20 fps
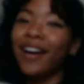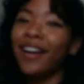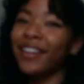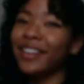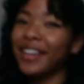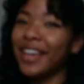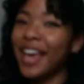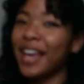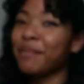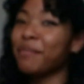a
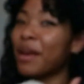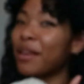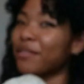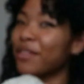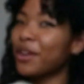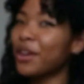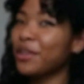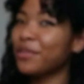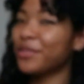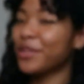cake, my
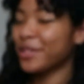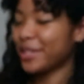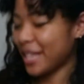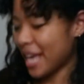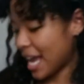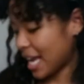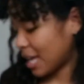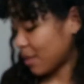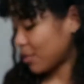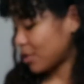very first
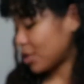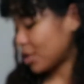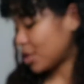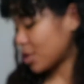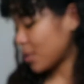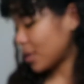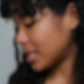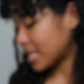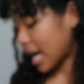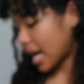cake. It was just
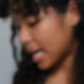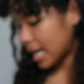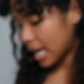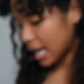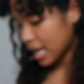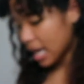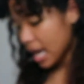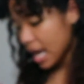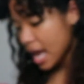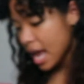so
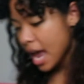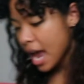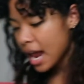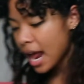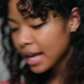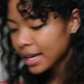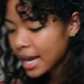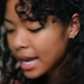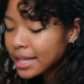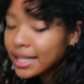exciting.
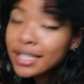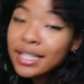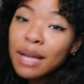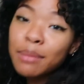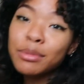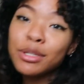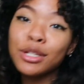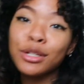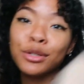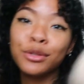And I caked this
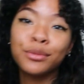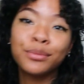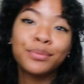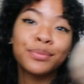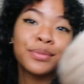up too.